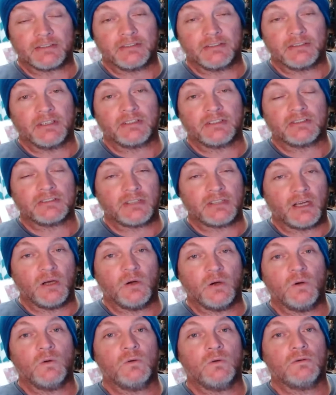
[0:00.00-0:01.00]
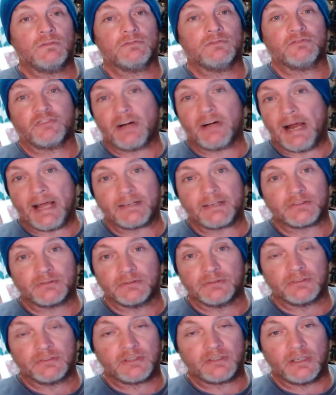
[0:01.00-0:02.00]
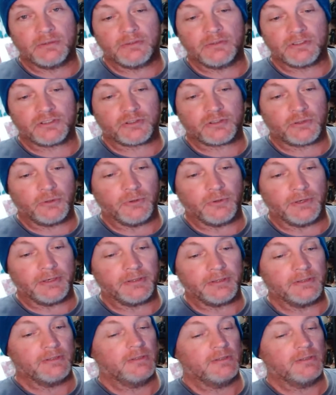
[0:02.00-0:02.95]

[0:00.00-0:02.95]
They're just so fragile and so destroyed.